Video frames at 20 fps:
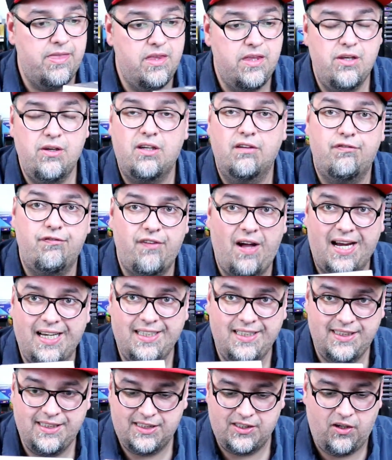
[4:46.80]
You can
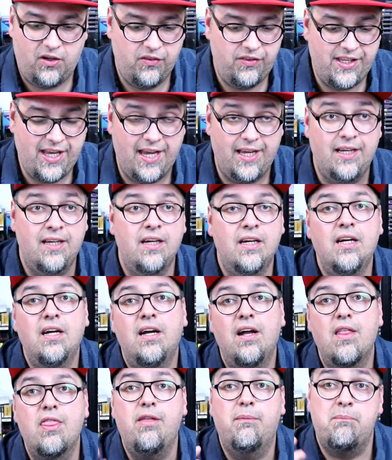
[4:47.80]
find these all day.
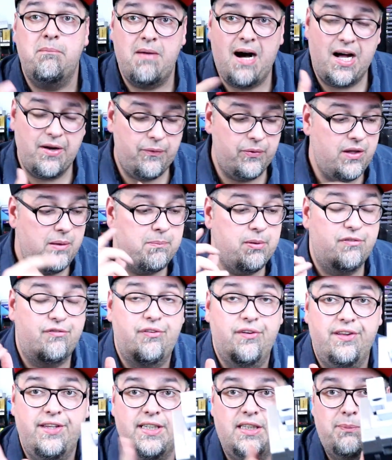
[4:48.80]
The model number
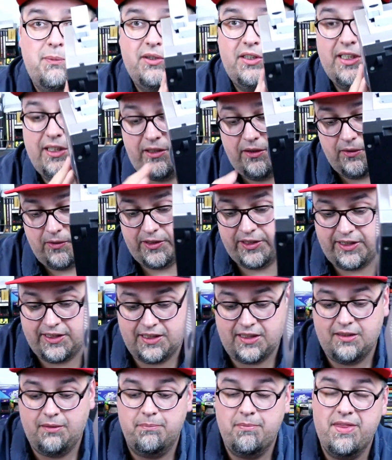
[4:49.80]
for this particular
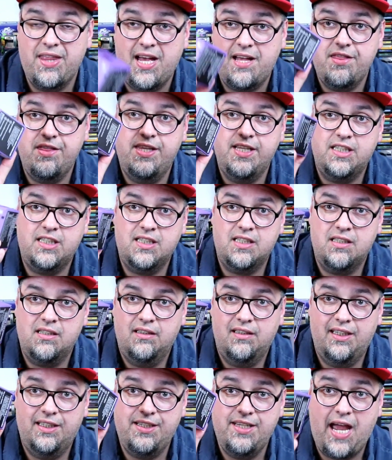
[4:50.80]
system that this
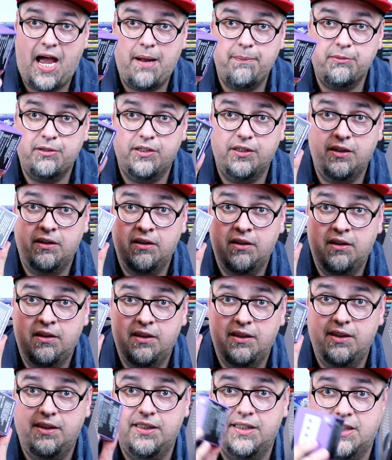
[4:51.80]
adapter
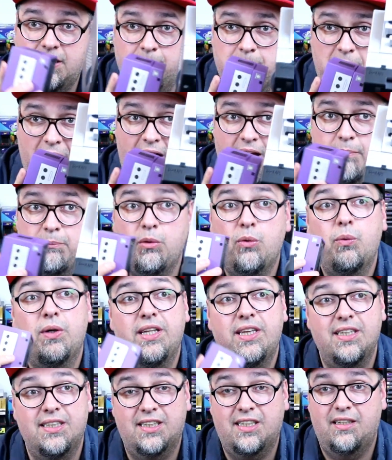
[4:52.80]
is compatible
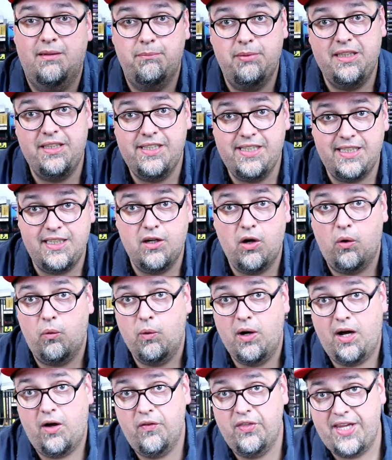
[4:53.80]
with is going to be
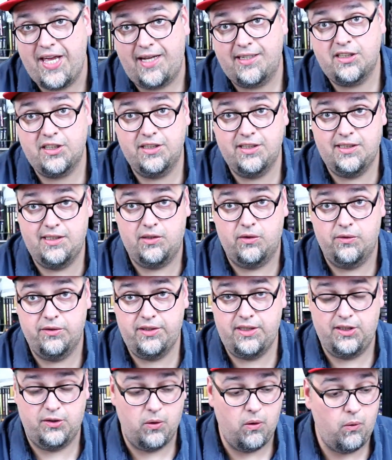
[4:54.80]

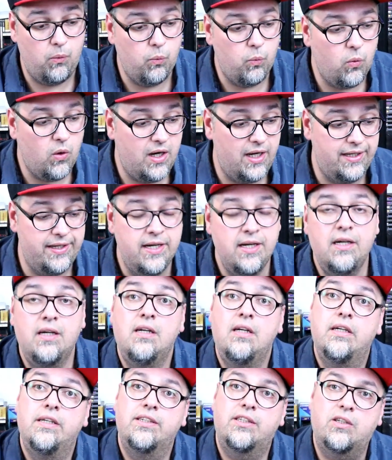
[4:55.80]
DOL-001.
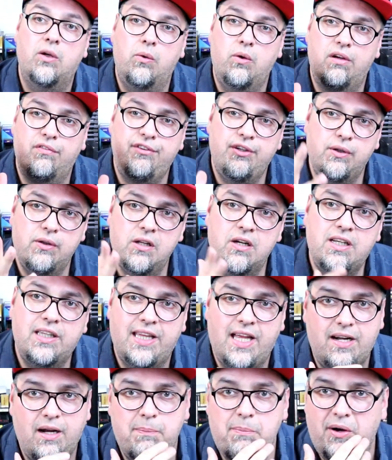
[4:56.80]
So if you
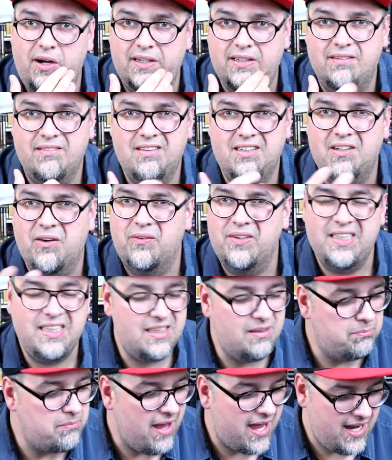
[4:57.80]
look that up on you know
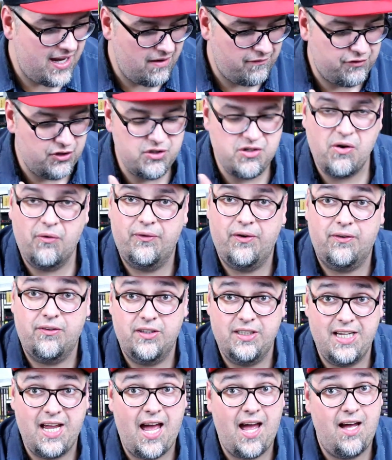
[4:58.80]
eBay, if you don't
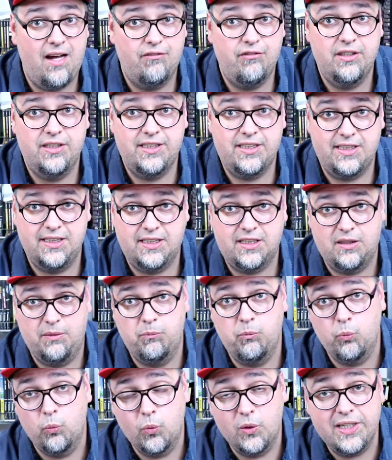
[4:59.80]
already have a
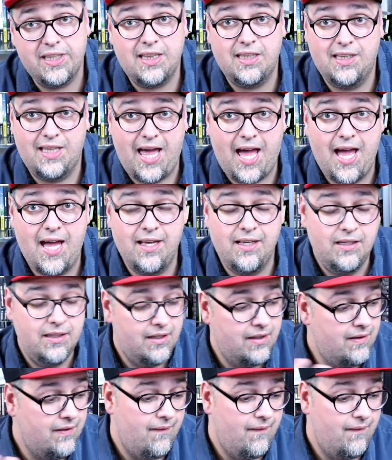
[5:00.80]
system with that,